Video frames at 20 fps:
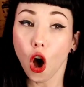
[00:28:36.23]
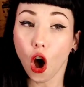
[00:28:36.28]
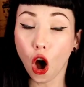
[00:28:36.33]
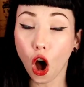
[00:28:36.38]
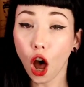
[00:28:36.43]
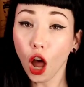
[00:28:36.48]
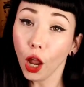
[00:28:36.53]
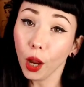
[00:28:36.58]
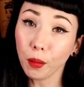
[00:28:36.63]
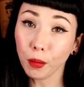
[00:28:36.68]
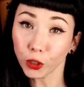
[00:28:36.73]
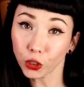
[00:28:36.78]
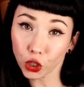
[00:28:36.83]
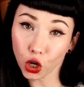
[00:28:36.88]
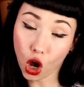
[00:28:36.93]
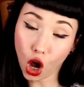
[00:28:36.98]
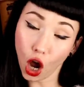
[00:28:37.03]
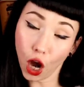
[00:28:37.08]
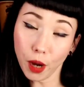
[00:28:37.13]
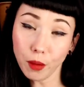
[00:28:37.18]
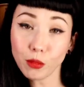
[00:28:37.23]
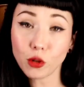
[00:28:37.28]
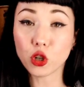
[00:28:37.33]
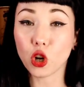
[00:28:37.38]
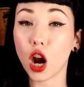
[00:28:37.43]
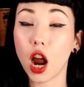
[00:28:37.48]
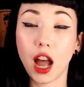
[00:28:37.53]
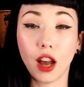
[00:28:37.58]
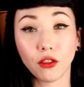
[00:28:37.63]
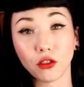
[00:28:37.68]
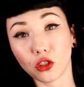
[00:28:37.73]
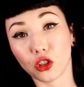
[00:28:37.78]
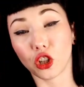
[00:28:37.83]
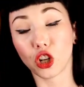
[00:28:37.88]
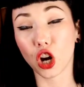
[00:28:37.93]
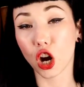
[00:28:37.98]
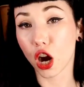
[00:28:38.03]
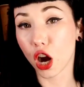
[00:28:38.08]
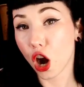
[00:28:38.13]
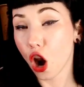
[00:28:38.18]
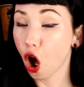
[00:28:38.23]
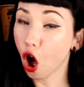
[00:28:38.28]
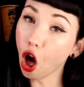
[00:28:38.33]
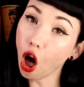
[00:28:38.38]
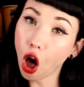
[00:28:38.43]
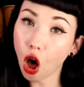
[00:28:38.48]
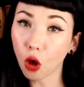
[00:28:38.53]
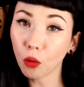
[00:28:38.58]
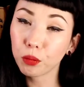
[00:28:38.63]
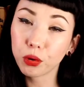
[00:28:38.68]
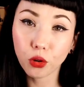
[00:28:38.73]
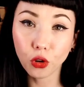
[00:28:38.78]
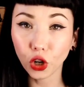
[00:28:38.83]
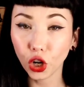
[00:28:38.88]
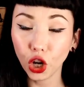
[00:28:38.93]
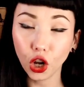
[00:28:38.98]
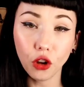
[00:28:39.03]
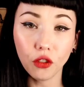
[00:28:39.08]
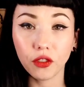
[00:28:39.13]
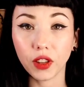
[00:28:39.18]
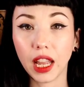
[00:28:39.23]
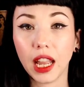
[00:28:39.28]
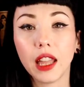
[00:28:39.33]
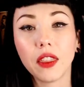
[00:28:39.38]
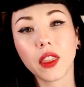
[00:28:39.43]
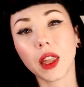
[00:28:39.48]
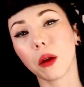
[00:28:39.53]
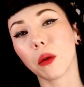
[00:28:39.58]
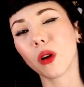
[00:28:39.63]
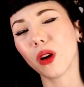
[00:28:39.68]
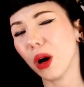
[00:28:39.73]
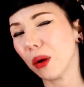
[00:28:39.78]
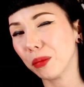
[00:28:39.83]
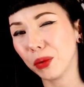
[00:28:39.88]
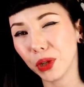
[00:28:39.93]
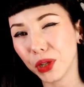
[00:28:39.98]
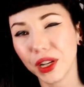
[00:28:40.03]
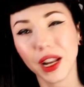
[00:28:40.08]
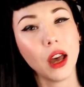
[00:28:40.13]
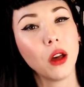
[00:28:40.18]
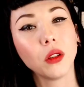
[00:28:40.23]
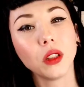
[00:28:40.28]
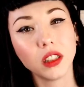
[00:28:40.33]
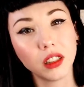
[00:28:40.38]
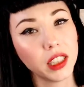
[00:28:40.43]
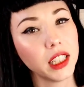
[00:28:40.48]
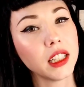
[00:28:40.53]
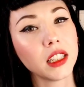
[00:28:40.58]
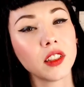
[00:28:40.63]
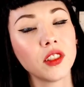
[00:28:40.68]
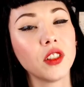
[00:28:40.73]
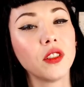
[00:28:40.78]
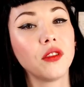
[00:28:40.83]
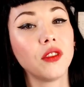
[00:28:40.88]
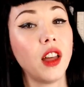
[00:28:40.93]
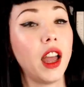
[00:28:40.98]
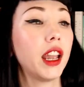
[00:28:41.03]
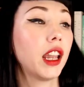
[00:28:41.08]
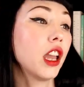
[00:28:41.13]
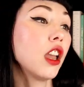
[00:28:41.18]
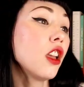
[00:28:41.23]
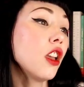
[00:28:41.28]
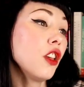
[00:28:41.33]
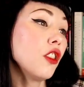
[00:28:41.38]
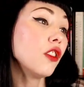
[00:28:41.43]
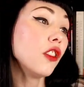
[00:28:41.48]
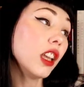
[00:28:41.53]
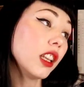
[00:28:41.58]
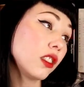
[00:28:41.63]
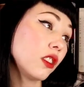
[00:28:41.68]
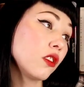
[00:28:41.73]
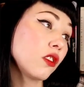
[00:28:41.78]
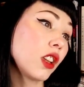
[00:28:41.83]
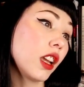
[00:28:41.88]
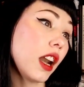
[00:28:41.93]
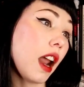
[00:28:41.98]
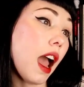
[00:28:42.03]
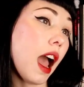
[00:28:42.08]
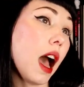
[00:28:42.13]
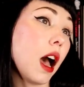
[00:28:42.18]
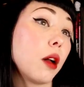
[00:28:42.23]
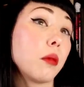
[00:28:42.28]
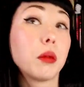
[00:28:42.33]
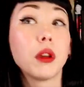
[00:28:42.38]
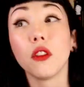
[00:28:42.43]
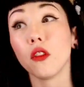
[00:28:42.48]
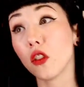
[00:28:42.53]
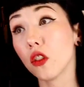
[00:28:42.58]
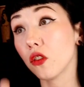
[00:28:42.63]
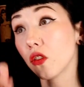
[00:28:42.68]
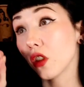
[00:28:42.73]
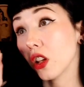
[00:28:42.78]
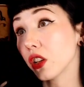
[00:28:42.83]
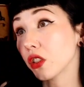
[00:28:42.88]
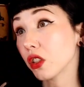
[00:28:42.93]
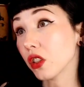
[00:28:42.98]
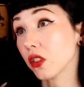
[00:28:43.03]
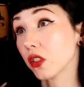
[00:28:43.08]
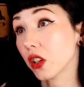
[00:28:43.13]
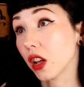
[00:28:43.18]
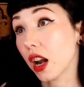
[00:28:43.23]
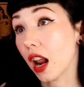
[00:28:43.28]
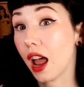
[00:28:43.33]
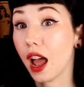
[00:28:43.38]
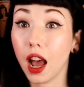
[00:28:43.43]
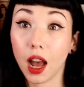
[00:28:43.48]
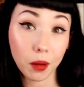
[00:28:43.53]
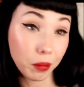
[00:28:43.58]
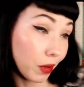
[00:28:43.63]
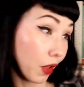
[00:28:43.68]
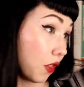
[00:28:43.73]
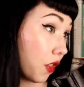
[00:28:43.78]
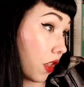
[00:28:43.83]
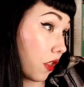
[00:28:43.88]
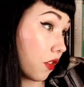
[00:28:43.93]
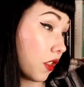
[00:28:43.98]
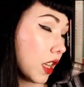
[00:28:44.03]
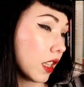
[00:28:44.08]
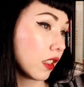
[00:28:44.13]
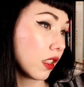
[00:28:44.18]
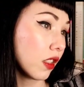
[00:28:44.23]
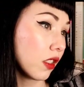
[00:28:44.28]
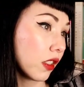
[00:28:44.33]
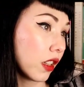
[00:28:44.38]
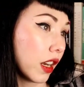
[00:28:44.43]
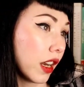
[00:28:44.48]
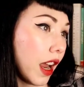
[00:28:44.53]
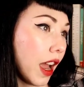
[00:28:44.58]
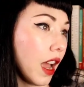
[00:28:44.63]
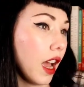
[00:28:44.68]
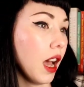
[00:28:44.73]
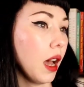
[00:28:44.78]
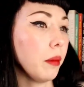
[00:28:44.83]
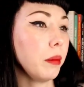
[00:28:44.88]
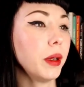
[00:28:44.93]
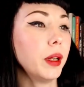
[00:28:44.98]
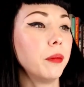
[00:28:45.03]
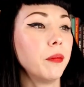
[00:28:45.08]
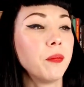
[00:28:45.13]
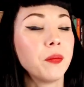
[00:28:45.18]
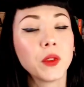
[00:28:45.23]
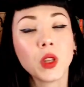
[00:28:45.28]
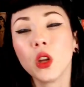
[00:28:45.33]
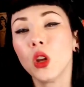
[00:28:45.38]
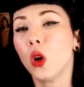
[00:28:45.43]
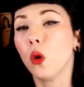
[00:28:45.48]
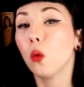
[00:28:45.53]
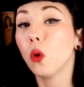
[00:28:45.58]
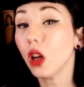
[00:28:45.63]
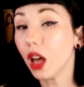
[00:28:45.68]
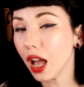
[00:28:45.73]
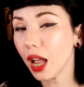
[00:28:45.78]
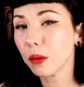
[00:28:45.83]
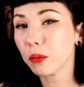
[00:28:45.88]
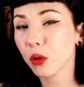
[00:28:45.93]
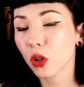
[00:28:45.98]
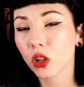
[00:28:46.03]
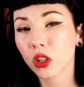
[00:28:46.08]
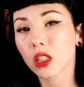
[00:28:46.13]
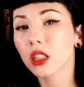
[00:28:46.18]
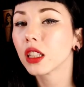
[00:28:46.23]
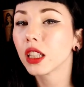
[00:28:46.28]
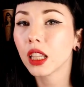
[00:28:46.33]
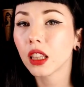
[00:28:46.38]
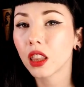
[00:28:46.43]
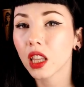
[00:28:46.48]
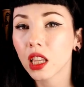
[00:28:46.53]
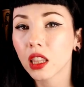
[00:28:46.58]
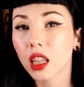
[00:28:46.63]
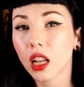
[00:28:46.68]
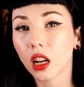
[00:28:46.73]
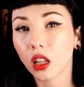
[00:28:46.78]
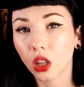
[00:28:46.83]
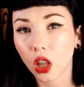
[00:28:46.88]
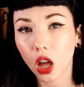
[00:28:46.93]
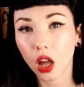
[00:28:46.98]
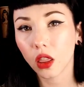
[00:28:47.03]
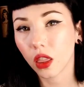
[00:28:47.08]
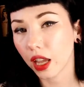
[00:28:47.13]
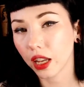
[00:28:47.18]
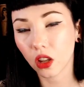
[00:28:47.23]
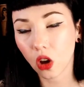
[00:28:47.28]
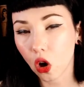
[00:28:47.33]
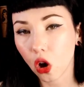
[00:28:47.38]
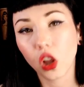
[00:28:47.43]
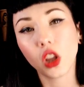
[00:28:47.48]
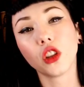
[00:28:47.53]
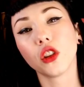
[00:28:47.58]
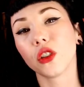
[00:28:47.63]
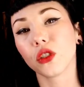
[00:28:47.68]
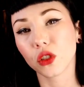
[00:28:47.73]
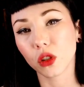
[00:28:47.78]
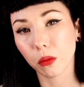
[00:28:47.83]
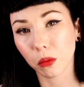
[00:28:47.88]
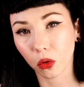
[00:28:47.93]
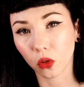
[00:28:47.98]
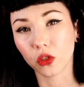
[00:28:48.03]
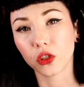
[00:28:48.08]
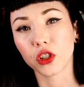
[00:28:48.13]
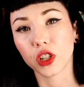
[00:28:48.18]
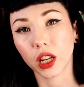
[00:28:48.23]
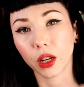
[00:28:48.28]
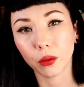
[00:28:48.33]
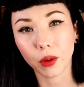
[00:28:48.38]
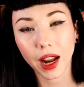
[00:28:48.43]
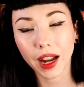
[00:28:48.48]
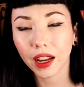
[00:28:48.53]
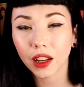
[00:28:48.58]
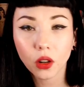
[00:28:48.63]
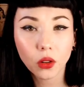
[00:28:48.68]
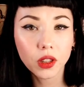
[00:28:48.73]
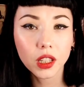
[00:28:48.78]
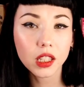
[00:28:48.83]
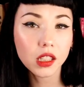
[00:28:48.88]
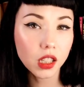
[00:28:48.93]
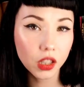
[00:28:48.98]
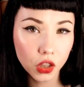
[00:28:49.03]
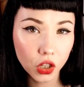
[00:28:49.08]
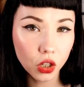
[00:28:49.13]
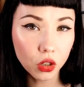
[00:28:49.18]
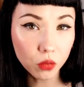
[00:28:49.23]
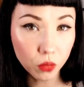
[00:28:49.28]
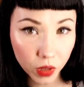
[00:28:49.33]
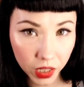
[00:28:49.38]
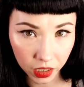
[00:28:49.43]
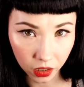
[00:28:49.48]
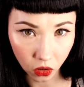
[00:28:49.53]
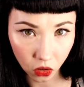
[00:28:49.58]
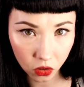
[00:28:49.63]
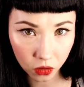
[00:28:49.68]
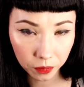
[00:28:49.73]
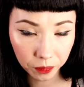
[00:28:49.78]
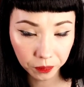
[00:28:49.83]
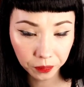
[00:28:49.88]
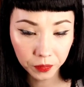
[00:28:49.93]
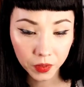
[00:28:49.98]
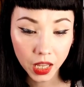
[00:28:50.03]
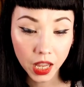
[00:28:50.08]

I'm a time traveler and I'll prove it? And they were all putting out lists of like, this is going to happen, then this is going to happen, then this is going to happen. Well, I personally think that a lot, like all of those are bullshit, right? I don't think that they're real.